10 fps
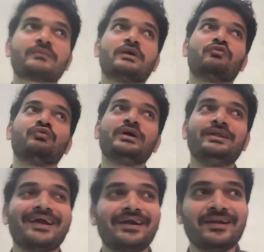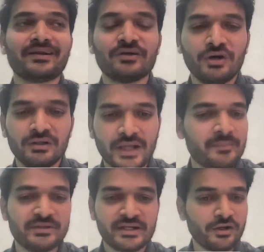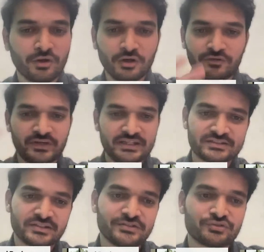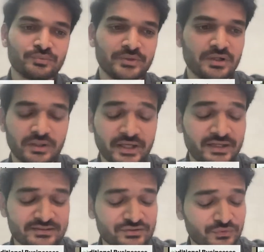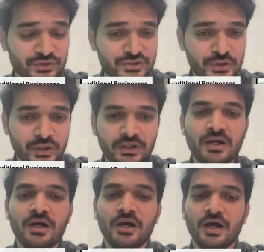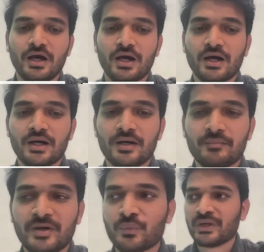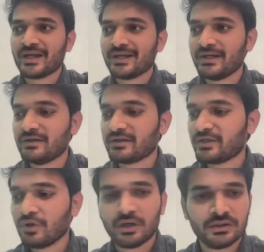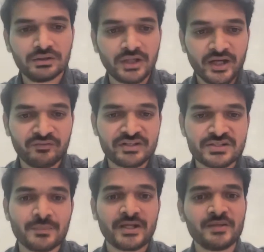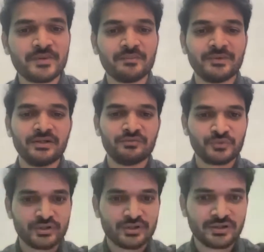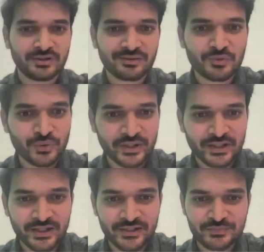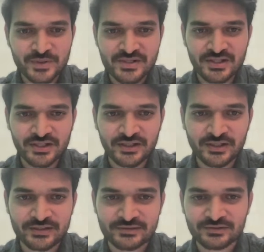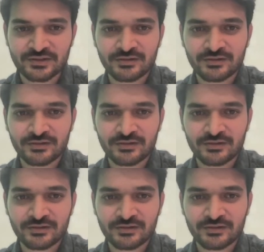one I can recall. I mean, there are a lot of case studies to cases for sure. But one I can recall and which many people would correlate, especially, is